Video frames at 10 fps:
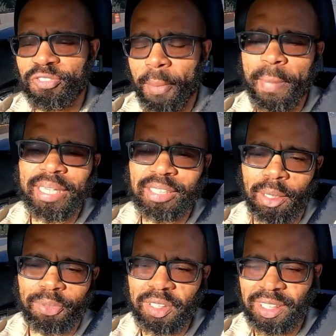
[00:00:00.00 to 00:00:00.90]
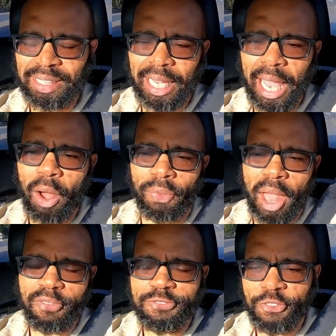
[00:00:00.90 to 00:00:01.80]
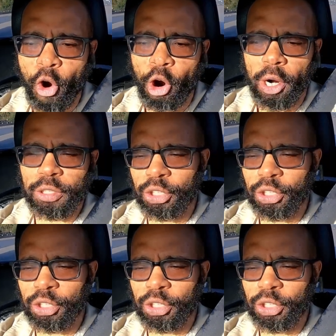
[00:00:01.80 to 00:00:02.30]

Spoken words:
if I make something stick out that far?